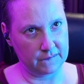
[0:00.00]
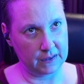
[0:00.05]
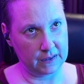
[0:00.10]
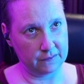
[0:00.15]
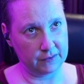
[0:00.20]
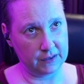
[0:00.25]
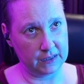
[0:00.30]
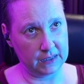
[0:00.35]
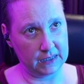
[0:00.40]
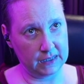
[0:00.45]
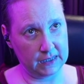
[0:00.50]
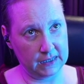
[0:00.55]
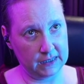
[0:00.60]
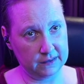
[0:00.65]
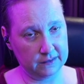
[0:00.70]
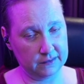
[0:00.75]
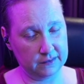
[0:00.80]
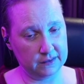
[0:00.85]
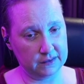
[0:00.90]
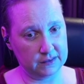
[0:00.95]
If I
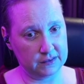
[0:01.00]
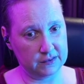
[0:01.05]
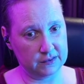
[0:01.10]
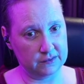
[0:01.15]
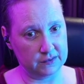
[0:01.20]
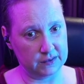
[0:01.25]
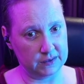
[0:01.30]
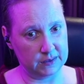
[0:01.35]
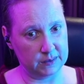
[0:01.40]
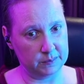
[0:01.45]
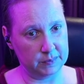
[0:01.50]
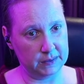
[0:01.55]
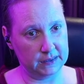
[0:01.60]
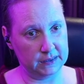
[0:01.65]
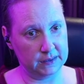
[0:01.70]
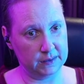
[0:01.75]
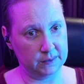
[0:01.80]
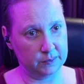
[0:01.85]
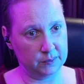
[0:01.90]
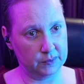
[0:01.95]
exit
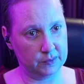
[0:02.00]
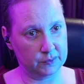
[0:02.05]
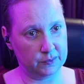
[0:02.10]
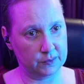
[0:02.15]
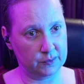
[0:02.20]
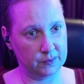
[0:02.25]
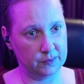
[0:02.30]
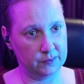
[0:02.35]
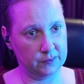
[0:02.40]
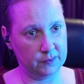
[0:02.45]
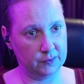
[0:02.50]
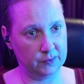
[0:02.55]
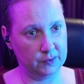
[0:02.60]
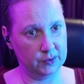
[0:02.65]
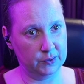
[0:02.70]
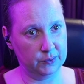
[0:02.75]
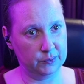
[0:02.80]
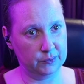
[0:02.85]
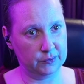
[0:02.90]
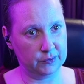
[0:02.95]
GDB, it will
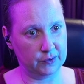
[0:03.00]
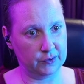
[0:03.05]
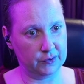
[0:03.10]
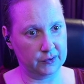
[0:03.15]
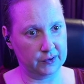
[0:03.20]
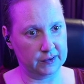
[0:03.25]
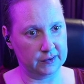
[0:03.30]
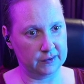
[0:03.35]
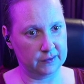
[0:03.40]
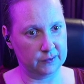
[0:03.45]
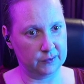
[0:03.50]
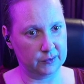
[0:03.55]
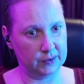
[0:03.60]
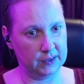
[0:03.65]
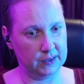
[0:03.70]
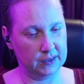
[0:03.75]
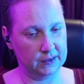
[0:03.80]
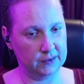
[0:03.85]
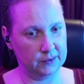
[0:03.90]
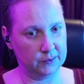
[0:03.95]
lose all the
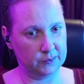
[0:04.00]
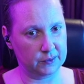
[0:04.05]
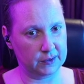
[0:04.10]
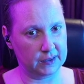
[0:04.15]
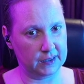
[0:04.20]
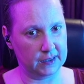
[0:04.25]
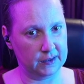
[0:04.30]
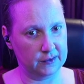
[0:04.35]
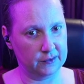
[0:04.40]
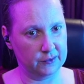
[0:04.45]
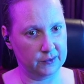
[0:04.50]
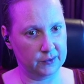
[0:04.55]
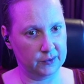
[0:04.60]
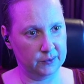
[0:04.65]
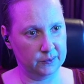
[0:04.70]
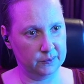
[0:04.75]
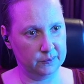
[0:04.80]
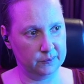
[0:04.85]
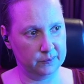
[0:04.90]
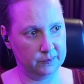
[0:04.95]
history. I don't care
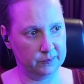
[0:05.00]
though.